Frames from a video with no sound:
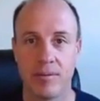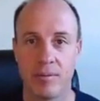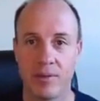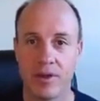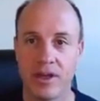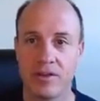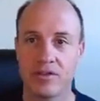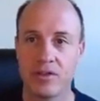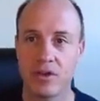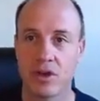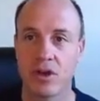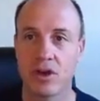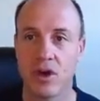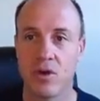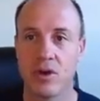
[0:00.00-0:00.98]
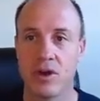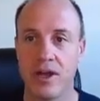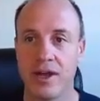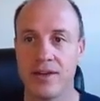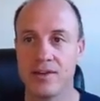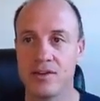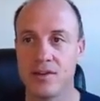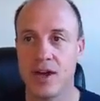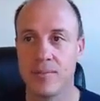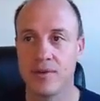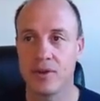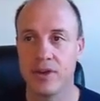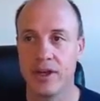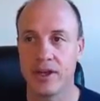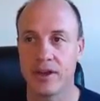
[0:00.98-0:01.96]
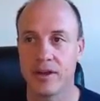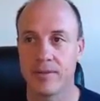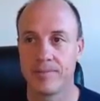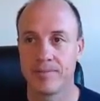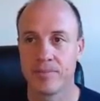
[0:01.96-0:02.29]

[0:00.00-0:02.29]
place that you can go and drop your link.